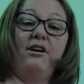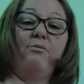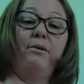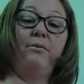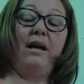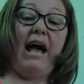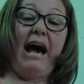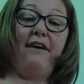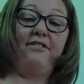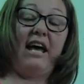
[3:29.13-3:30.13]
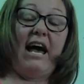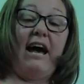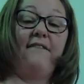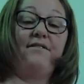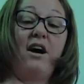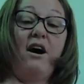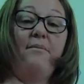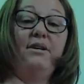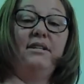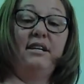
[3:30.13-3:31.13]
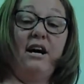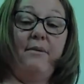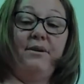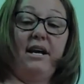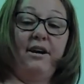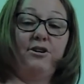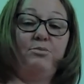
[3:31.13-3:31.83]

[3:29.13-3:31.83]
But we have to have common denominators